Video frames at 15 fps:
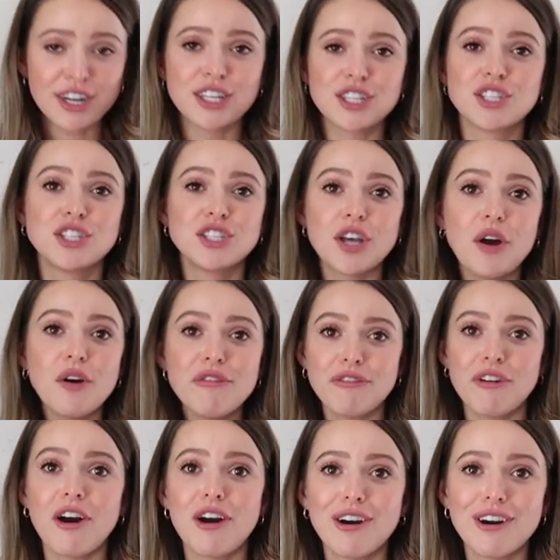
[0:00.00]
it is so
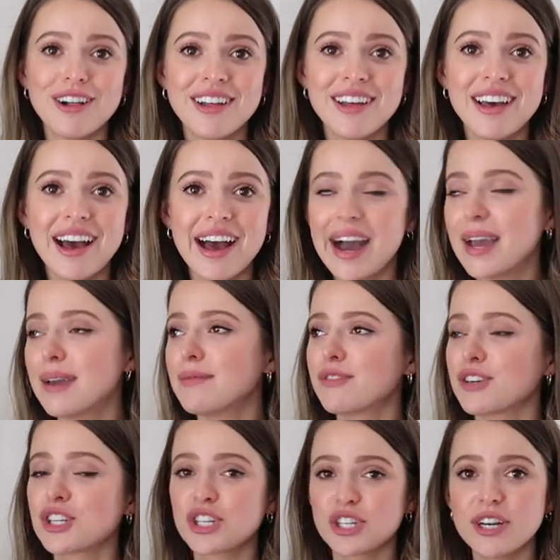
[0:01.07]
fall. I am
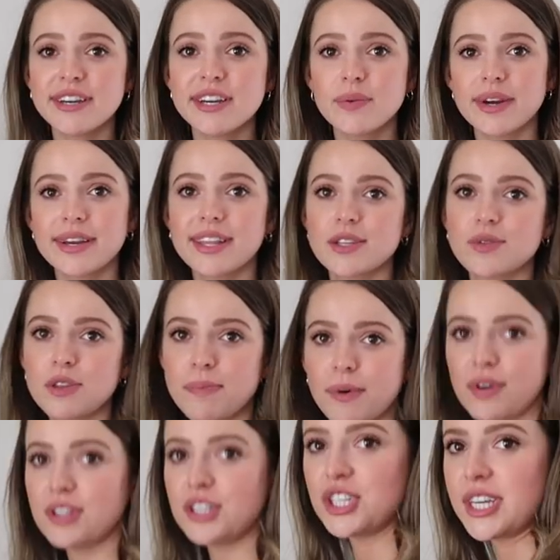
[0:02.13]
for sure gonna wear this with
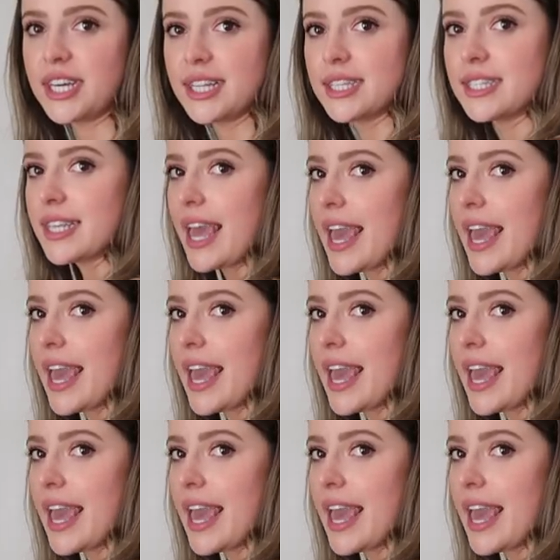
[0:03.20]
both jeans